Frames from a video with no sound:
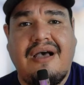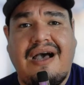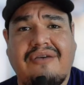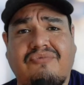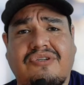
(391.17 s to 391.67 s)

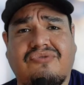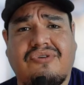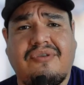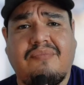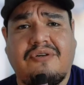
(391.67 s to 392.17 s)
I withdraw
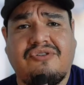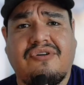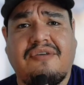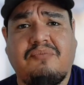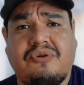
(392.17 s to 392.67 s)
the motion
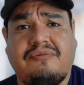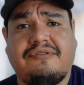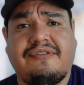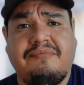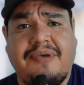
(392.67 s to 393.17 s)
I
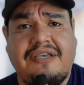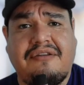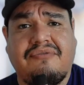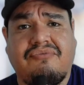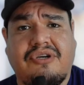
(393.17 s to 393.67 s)
previously made
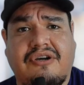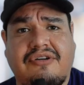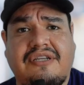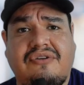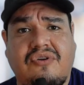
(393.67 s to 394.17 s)

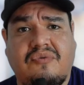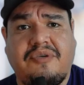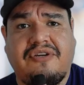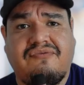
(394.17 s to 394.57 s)
regarding no meet